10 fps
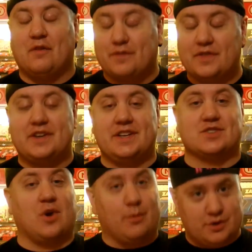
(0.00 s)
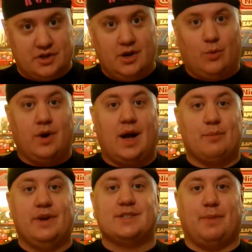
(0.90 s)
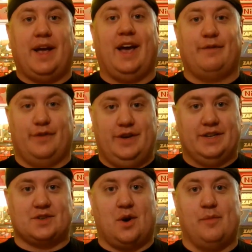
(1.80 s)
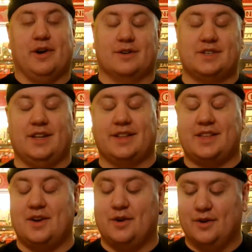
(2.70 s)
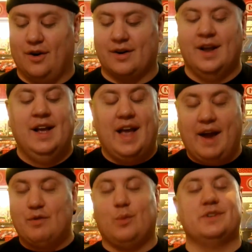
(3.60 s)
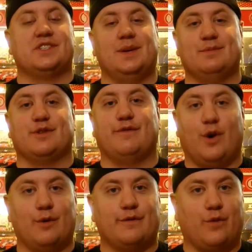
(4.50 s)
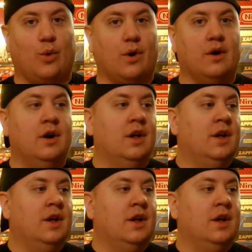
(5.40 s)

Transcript: for the Disc Armor. So you know what? I'm raising my hand for the Disc Armor here because I like the underdog. Everyone seemed to vote for